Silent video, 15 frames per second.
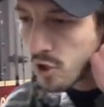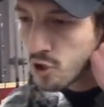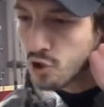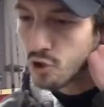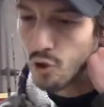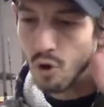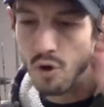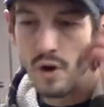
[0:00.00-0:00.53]

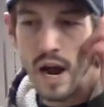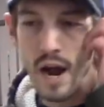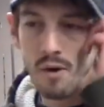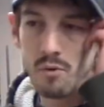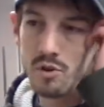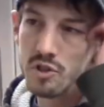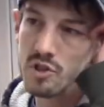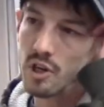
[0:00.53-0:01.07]
Store
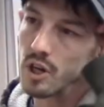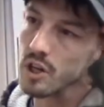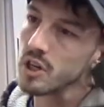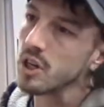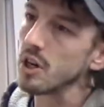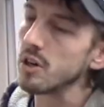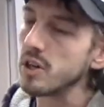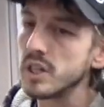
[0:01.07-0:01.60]
hours are
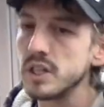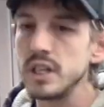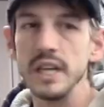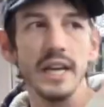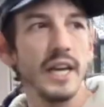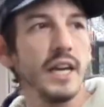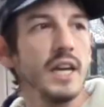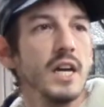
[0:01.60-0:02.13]

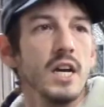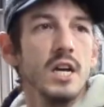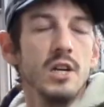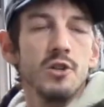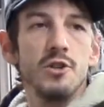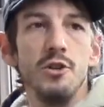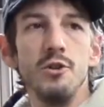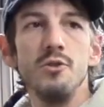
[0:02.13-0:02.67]
currently
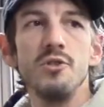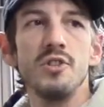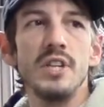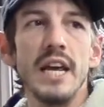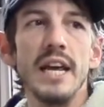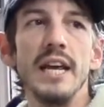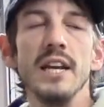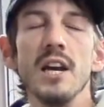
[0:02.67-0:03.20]

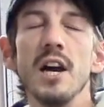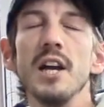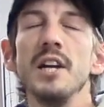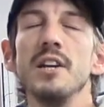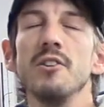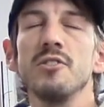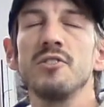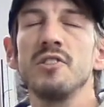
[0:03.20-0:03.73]
Tuesday 9
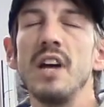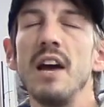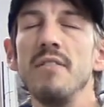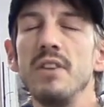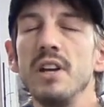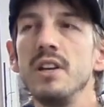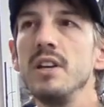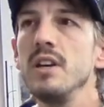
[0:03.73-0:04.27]
till
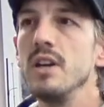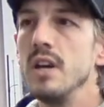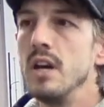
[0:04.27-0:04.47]
7.